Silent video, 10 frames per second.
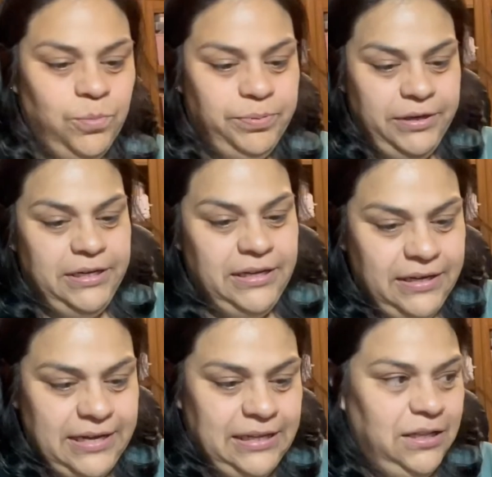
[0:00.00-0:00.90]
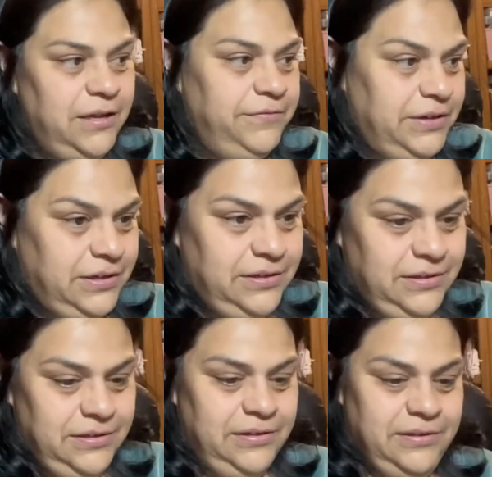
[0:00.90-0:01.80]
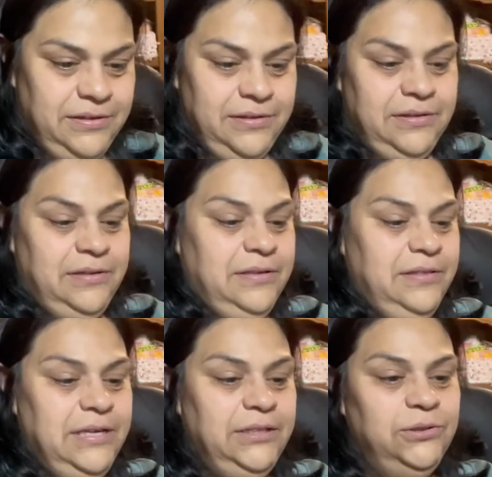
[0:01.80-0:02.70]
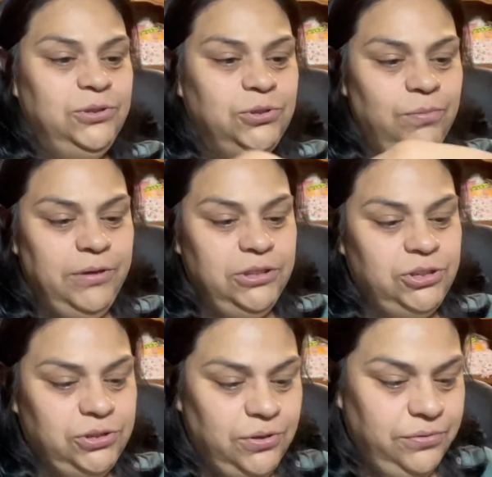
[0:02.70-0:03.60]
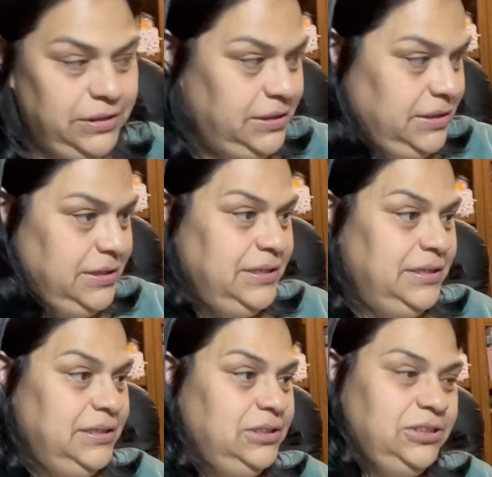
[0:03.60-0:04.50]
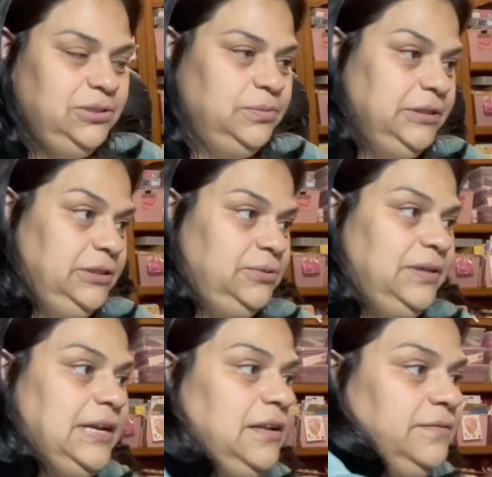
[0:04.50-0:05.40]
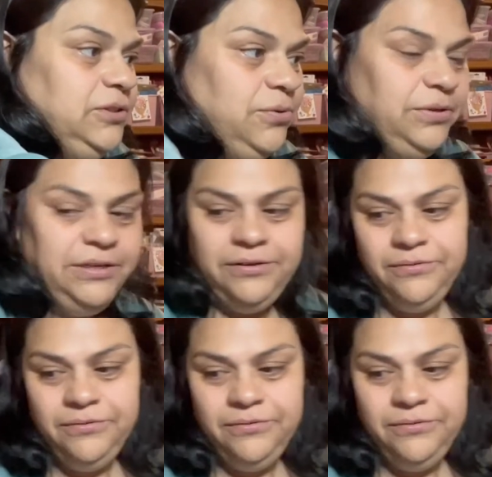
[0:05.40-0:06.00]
pretty. I love it. Thank you so much, Tony. She's really sweet. I love Tony.